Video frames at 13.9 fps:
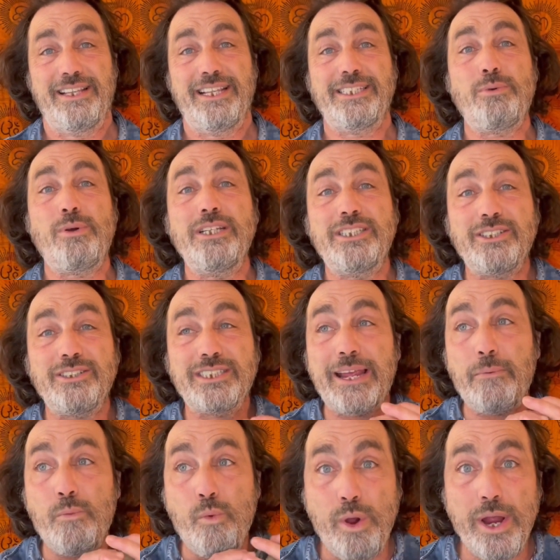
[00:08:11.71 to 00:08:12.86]
That's why you start
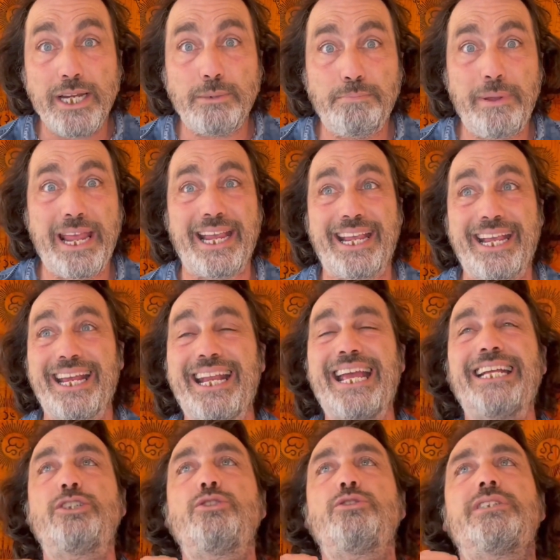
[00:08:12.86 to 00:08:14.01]
saying wish big.
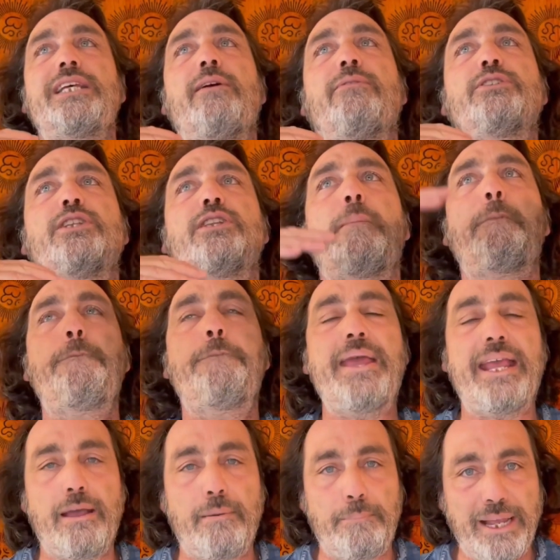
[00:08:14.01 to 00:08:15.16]
Connect yourself to the
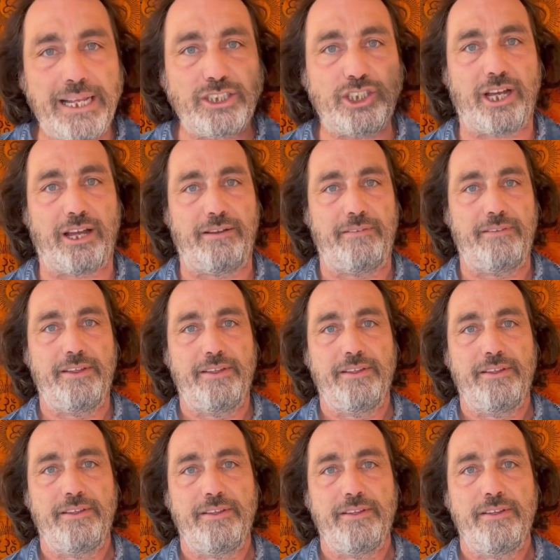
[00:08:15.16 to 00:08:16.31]
bigger picture.
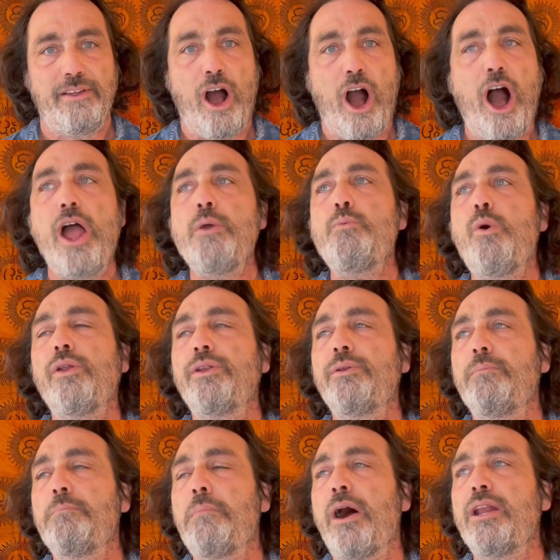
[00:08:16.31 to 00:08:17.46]
I
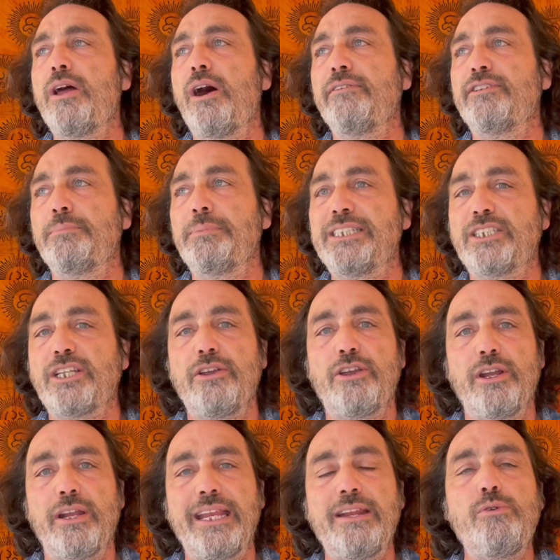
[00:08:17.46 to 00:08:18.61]
want my life to be so
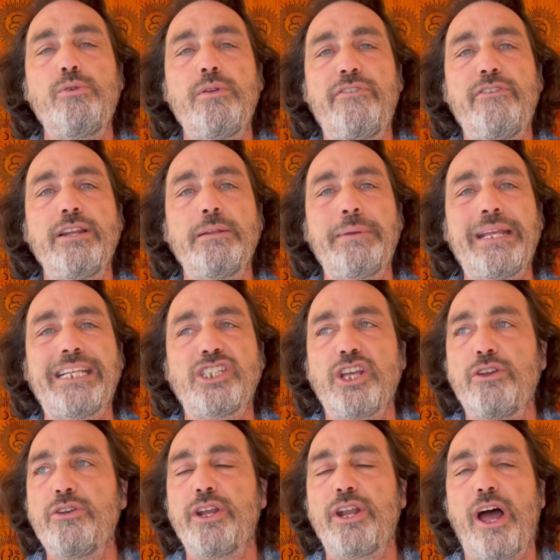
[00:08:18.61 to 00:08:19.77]
good. In order for it to be
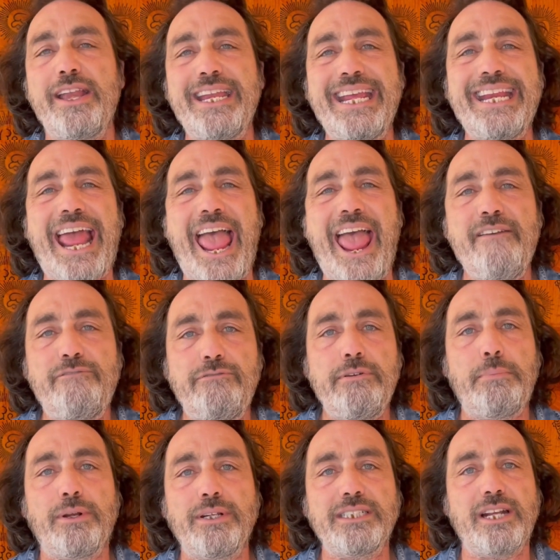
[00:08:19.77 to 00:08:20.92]
so good, I need
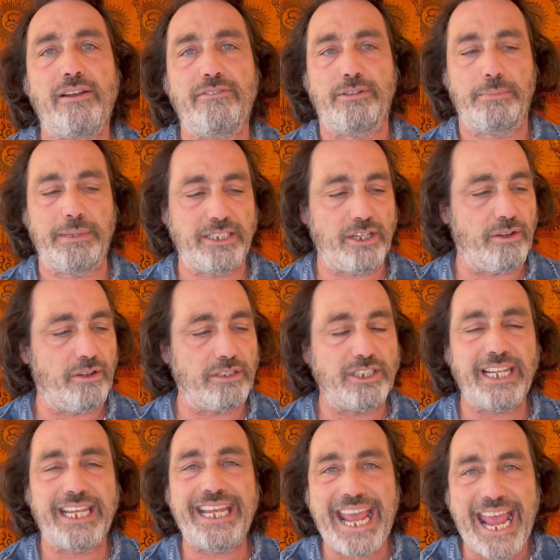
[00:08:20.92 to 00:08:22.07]
everybody's life to be so good.
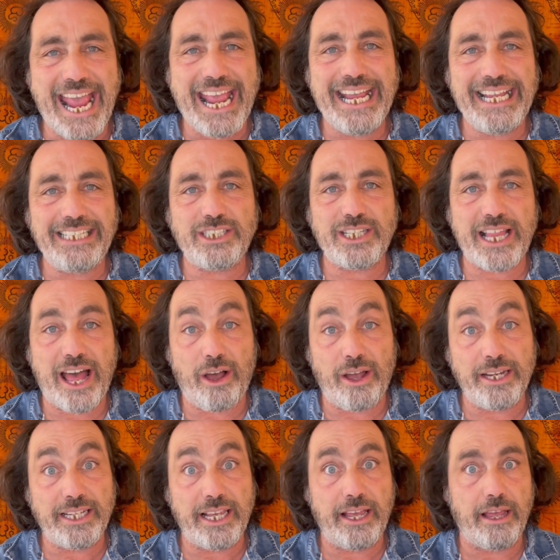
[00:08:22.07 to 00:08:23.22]
So get into that
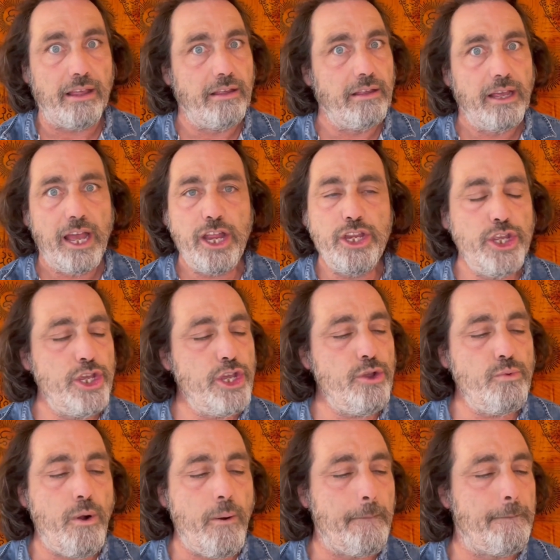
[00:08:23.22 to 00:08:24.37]
idea and you
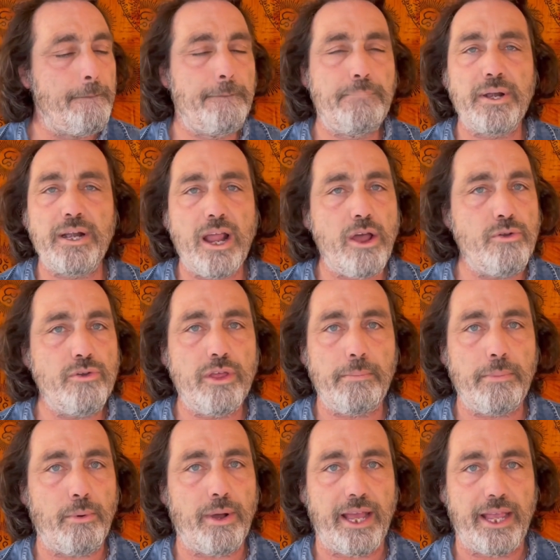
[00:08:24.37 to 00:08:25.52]
will blow them
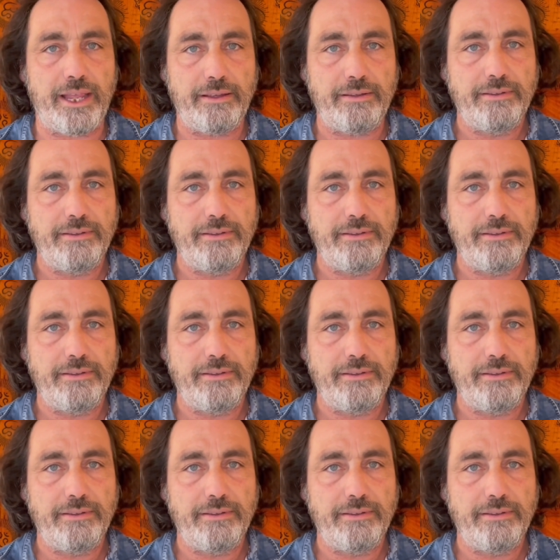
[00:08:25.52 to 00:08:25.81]
away.